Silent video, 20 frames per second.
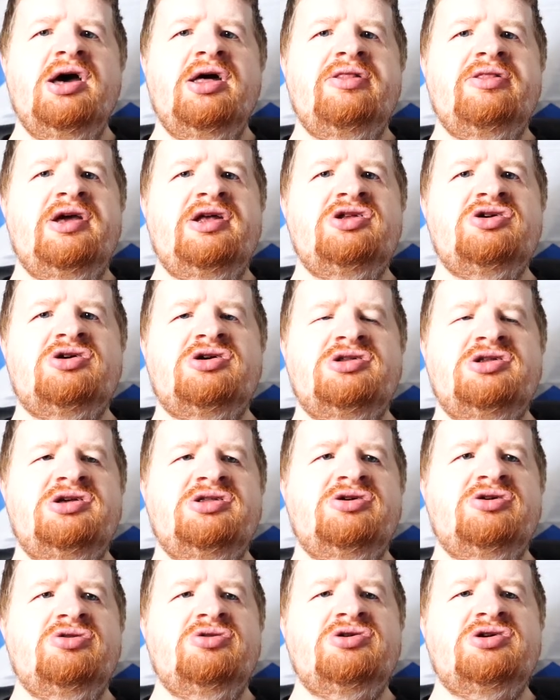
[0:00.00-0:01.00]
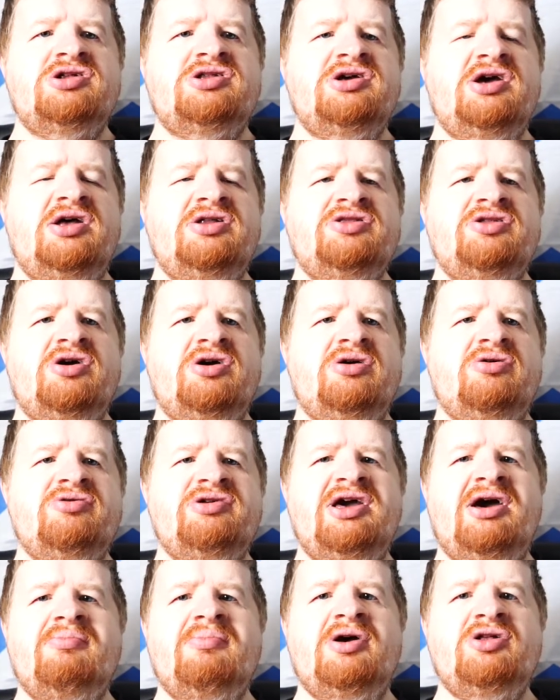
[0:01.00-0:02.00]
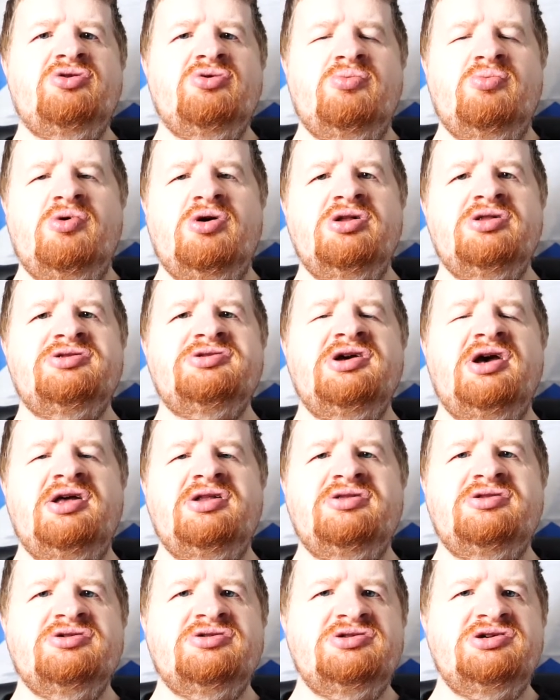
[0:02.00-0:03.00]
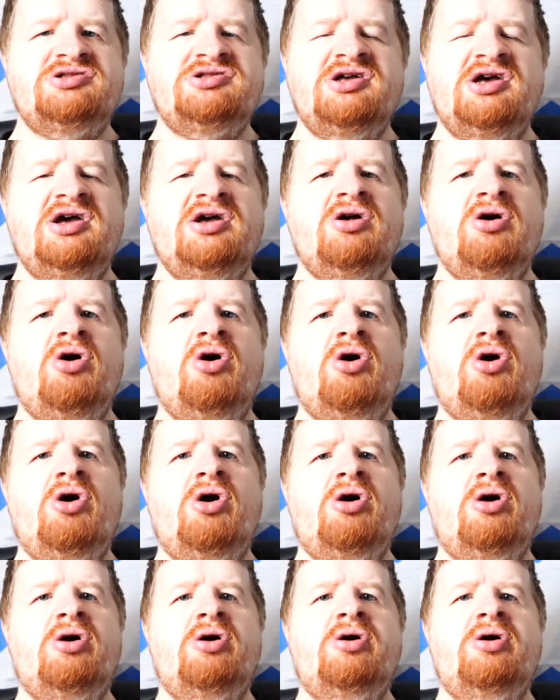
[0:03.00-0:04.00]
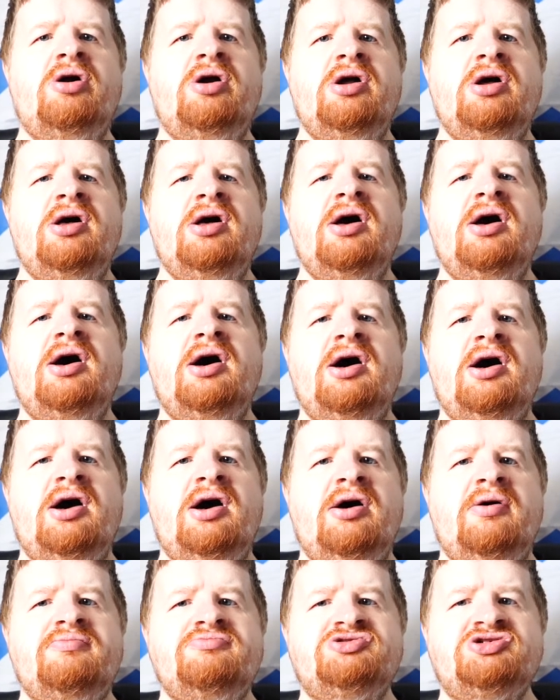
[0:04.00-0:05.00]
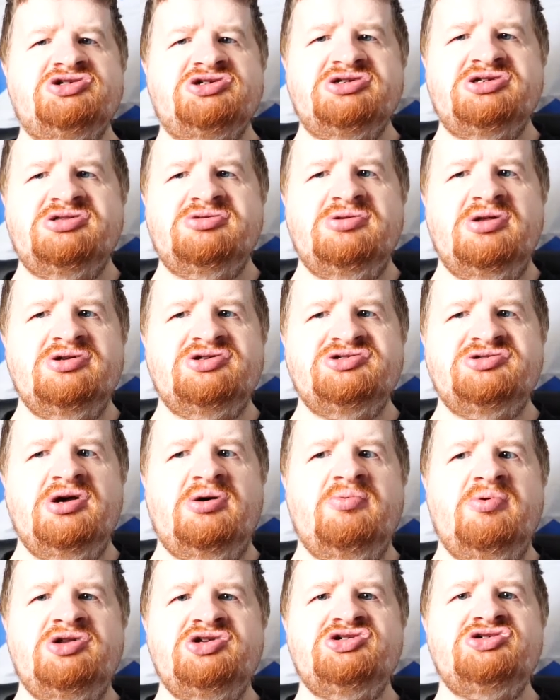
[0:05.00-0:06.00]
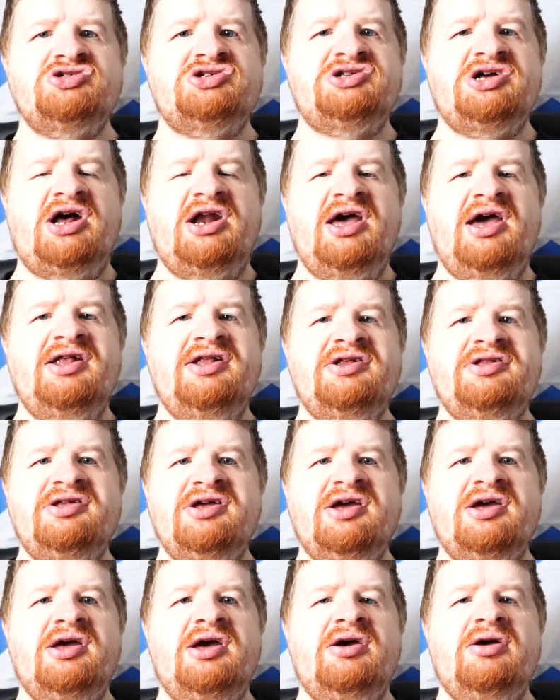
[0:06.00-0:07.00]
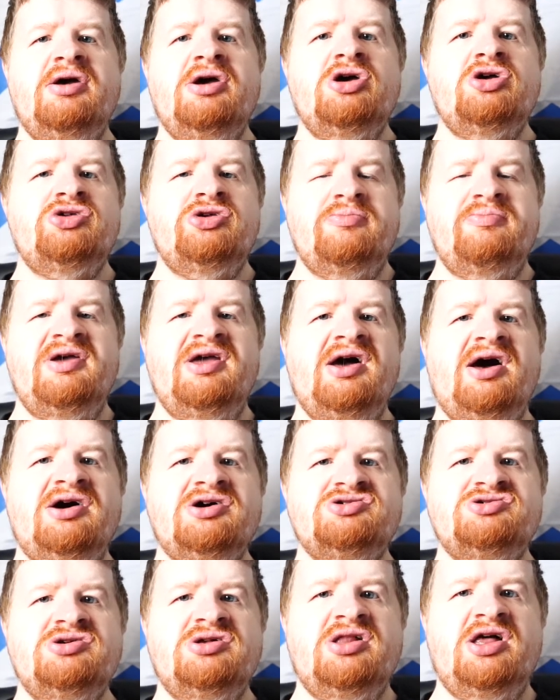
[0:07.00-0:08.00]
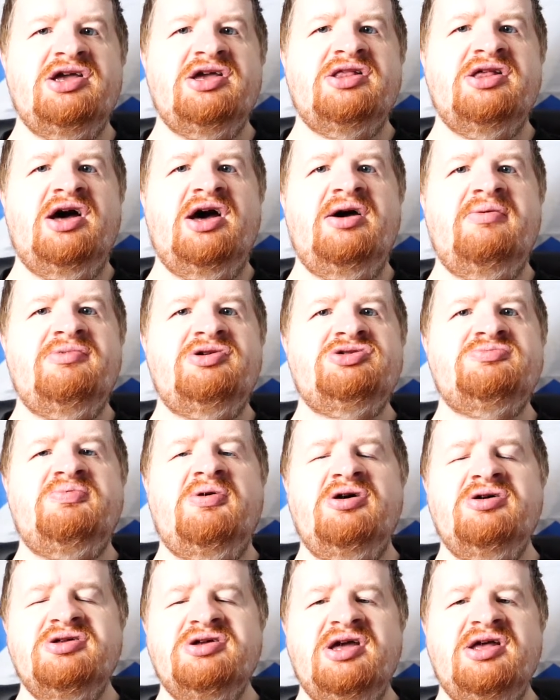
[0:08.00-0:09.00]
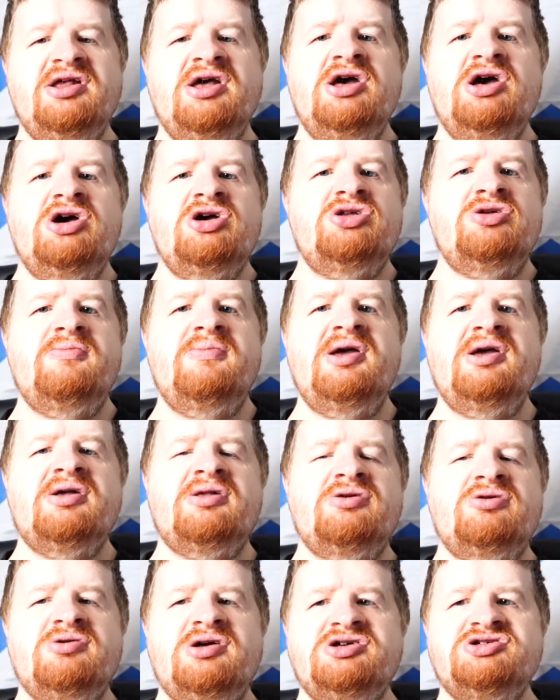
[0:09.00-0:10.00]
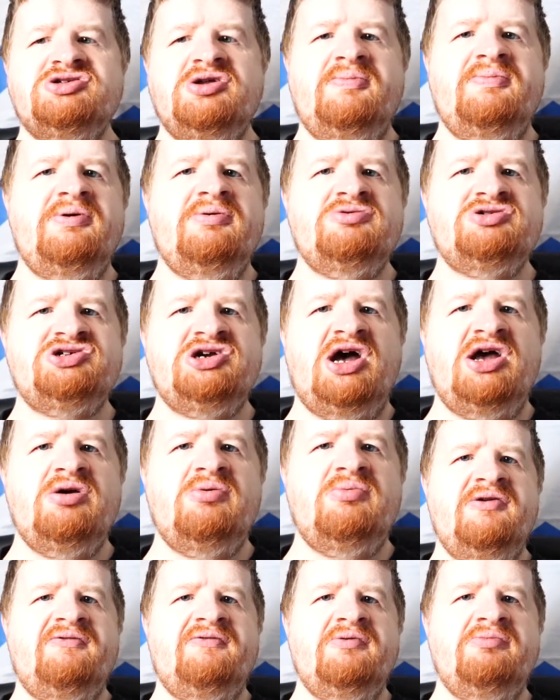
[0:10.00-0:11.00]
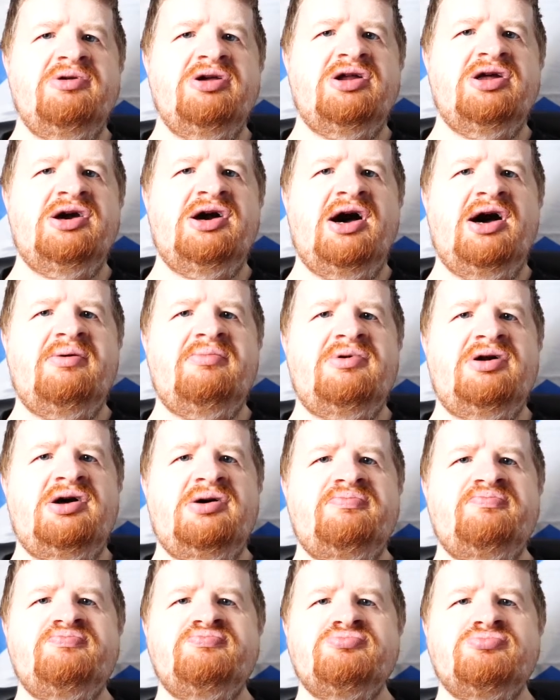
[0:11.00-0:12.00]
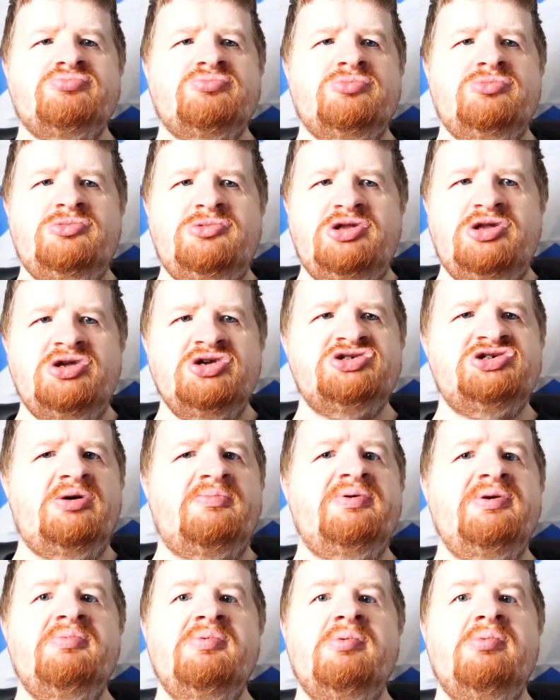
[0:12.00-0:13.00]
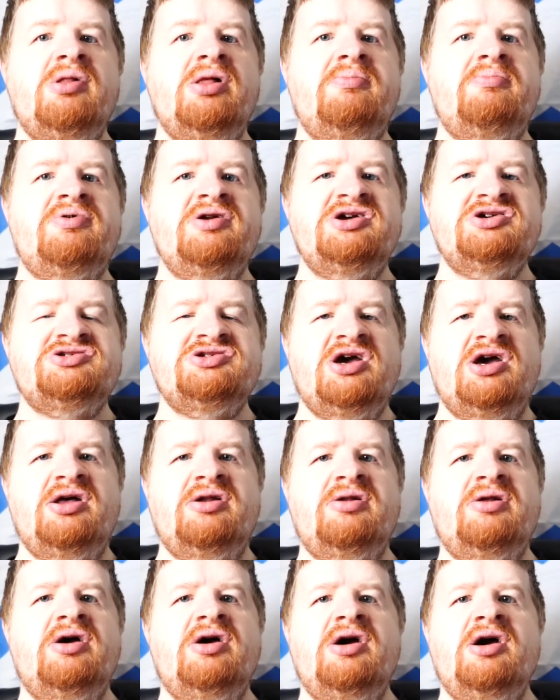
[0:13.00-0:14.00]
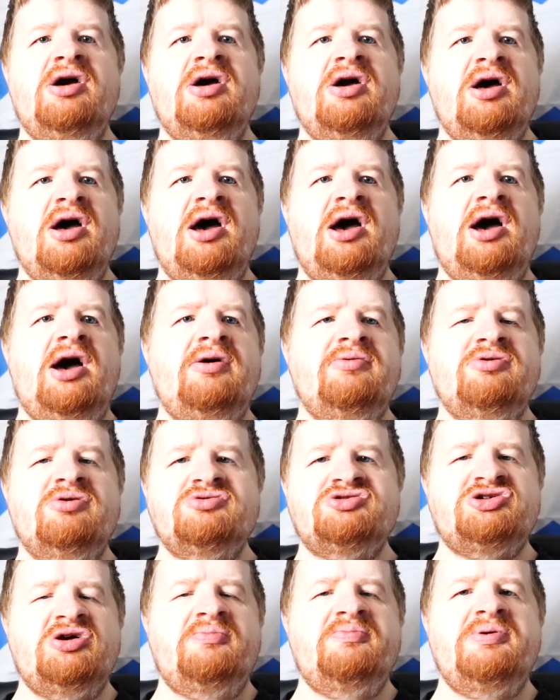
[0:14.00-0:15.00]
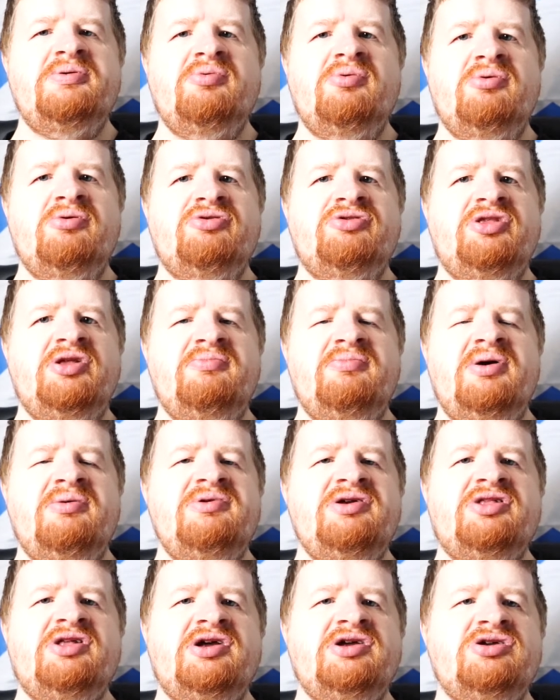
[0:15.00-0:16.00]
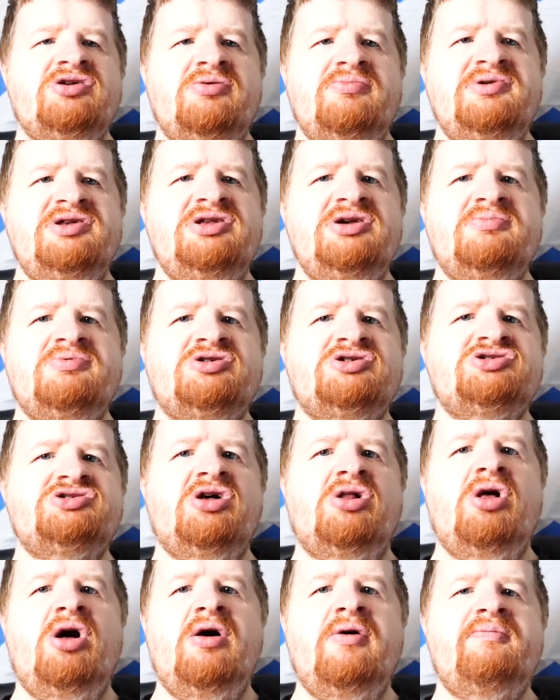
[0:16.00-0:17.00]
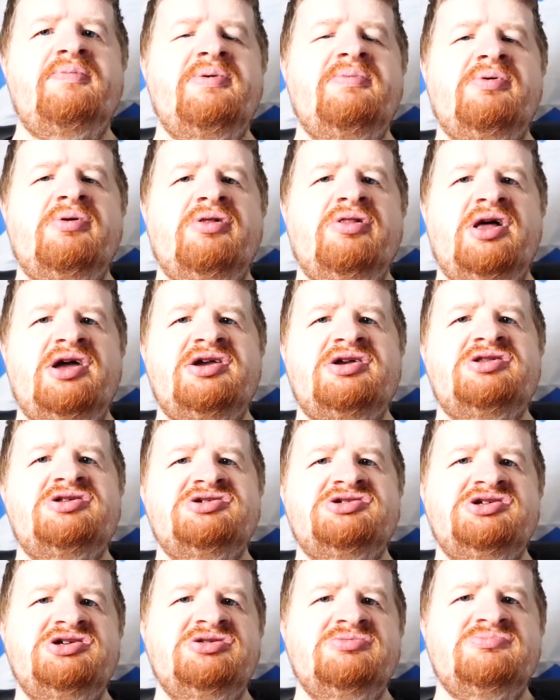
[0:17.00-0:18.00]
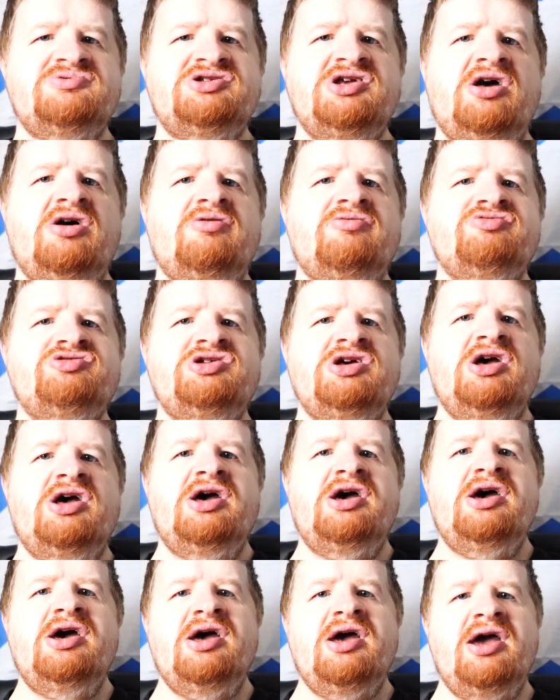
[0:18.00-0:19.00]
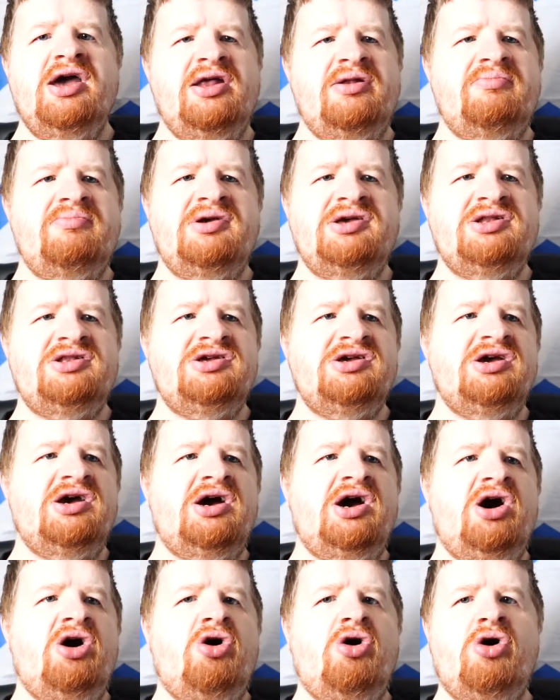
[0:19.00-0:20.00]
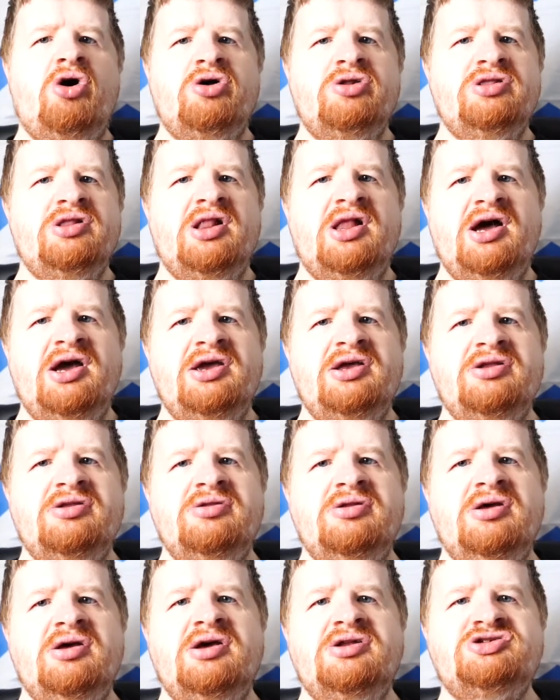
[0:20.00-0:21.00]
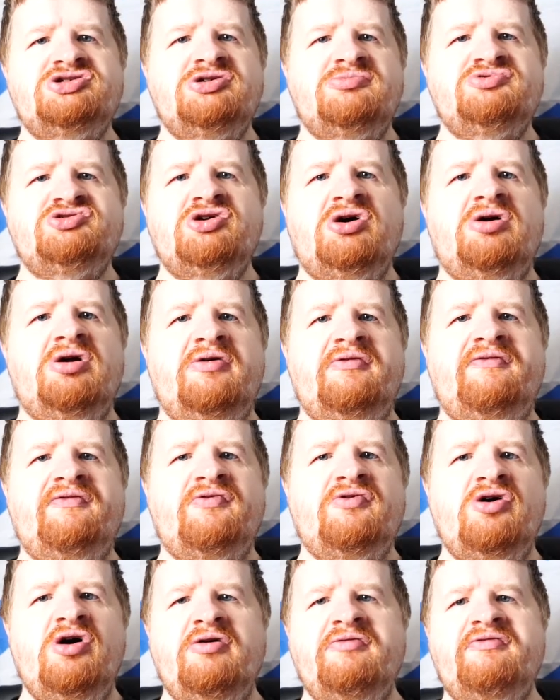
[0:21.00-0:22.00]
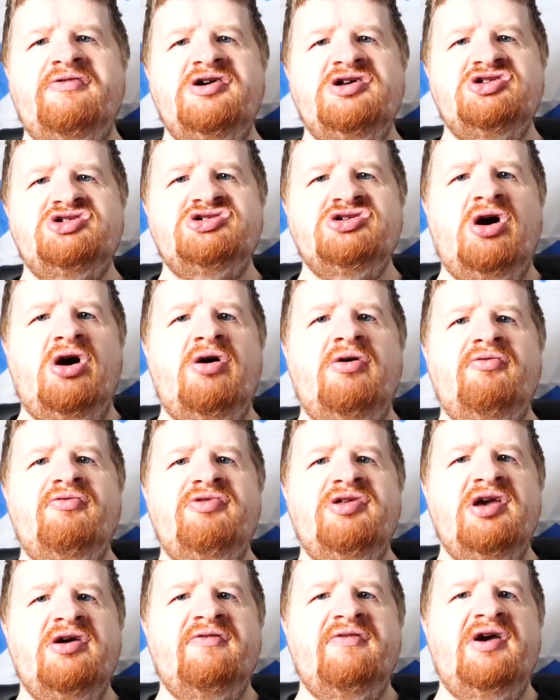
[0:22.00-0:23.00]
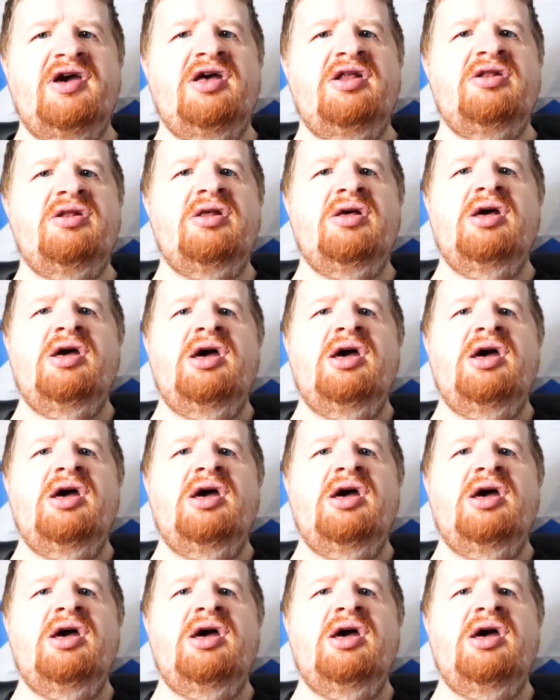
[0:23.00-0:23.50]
then you can either look at it and think yep i don't want it and delete it or uh, just once you start editing it, you may actually like that image. But again, you may you'll get some people shy from your camera. Some people will embrace it, and uh, you know some people maybe think you're media because a lot of people like to see themselves in media, online, in some sort of coverage of the event.